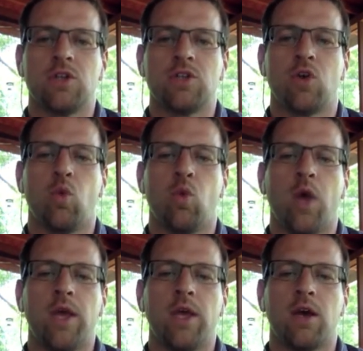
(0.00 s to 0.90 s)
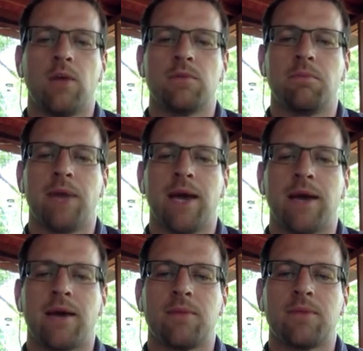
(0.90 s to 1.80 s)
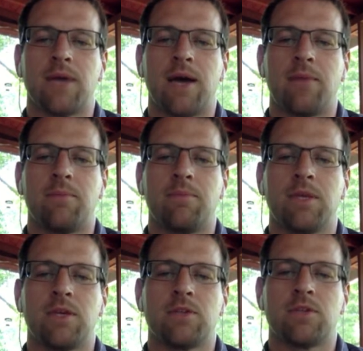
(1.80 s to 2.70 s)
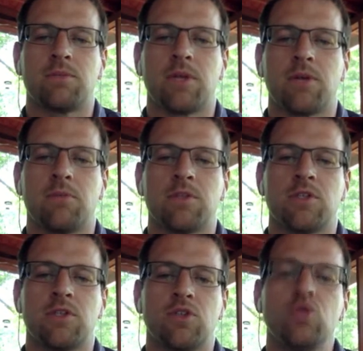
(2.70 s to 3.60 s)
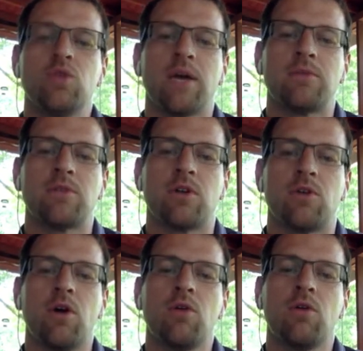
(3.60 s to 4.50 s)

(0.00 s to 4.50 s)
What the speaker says: So white comes back up top because the player missed it 2 times in a row,